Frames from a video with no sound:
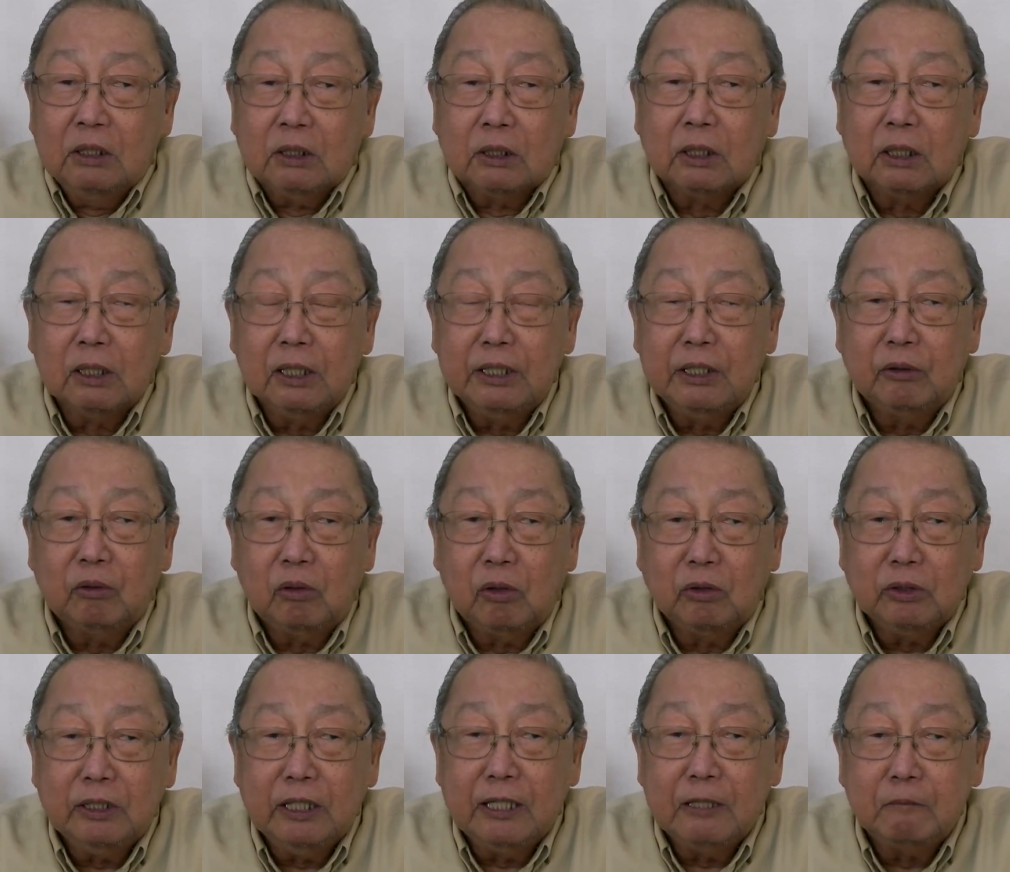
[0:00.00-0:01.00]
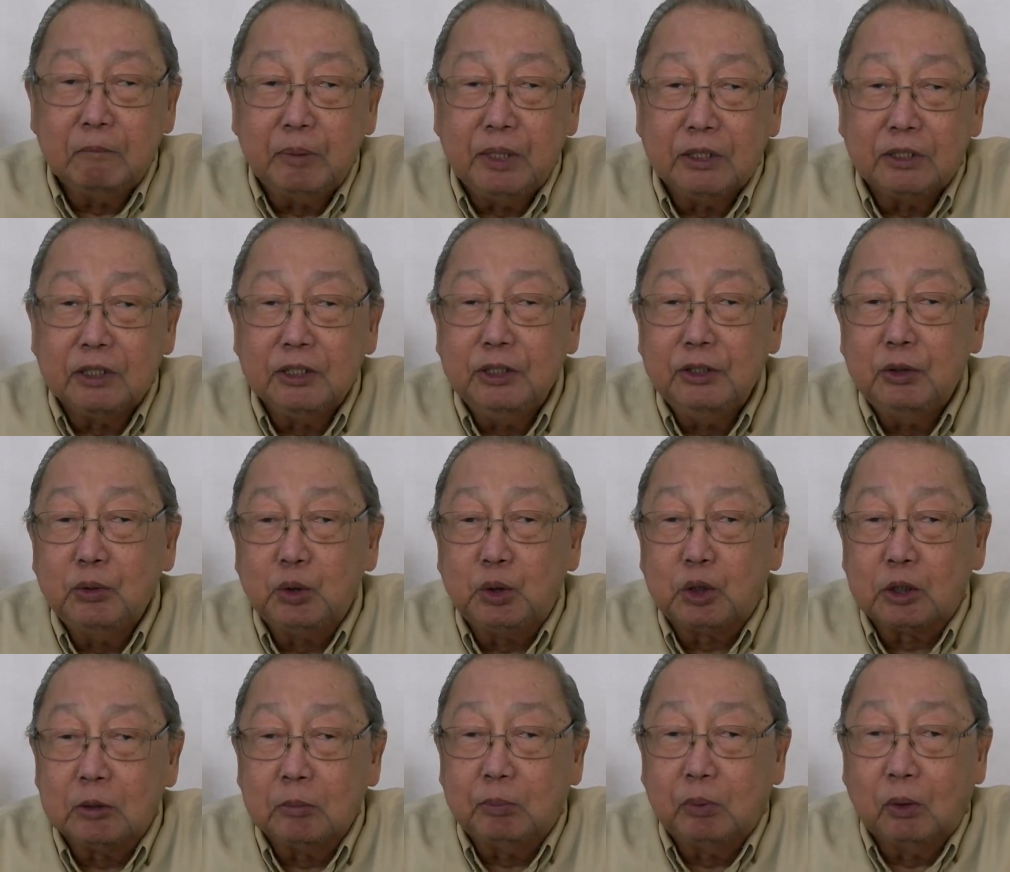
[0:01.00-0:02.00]
Early on, NBC
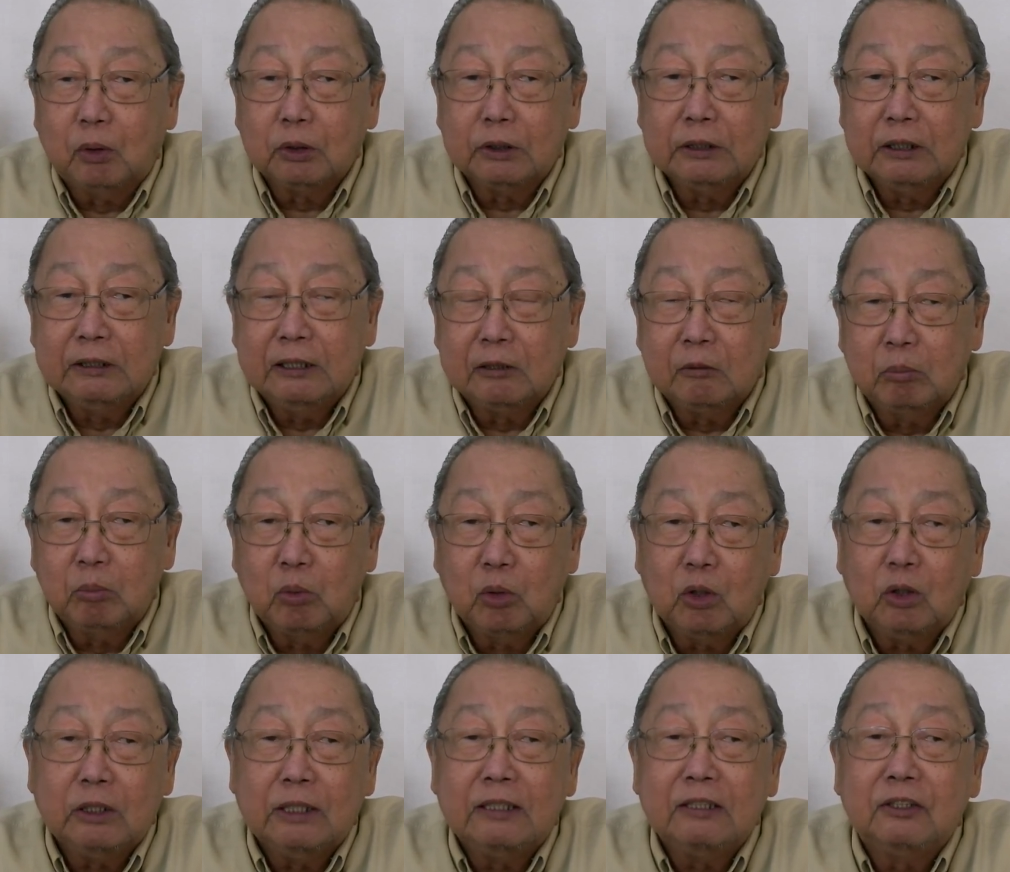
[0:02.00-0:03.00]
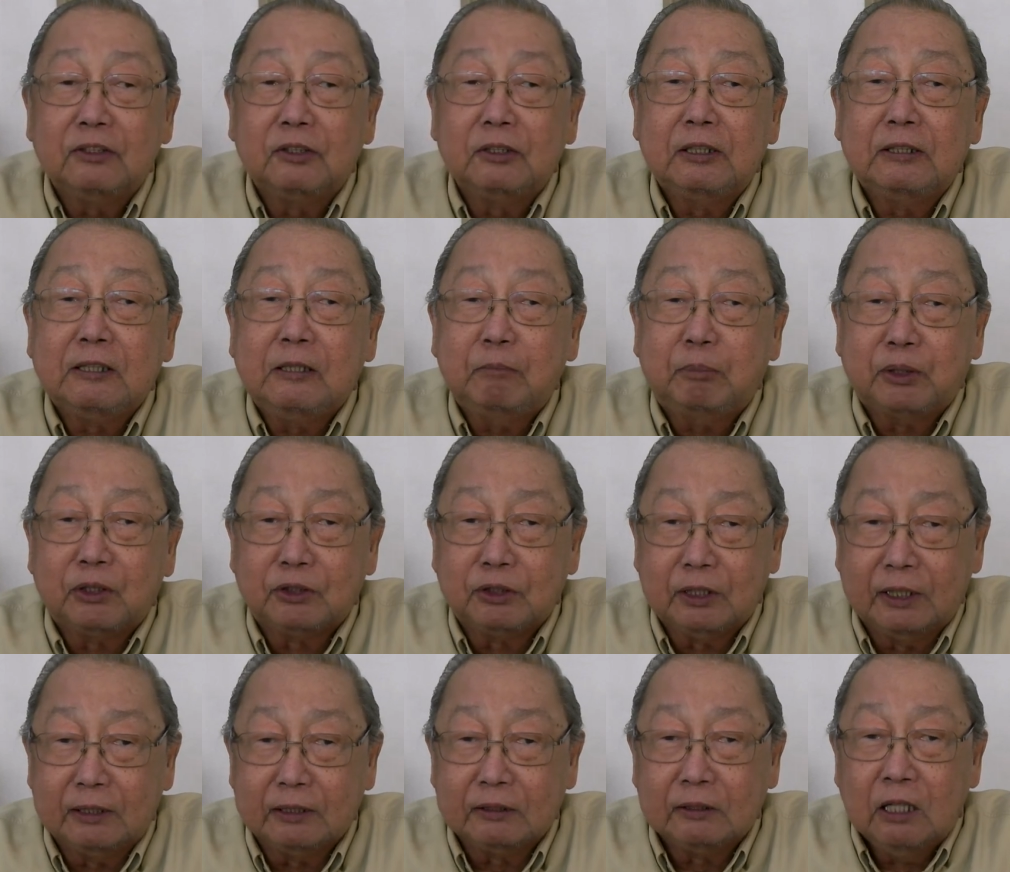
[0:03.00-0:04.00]
News reported that more than
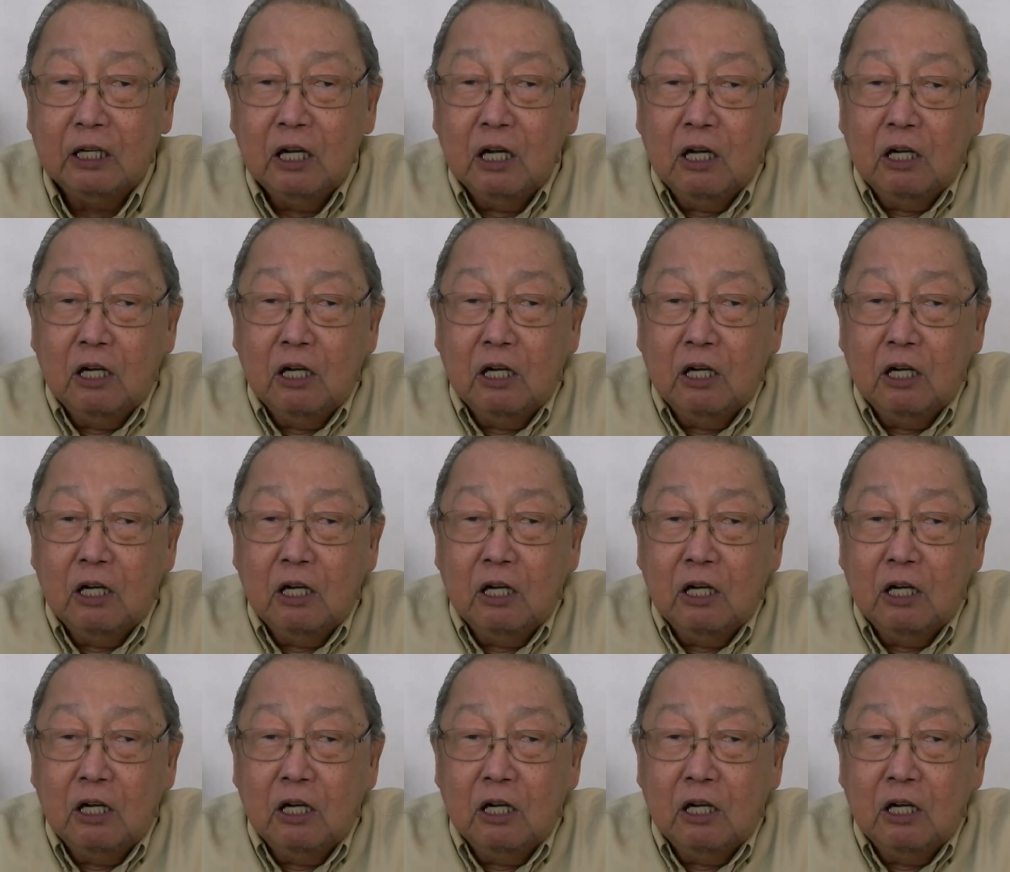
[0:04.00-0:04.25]
30%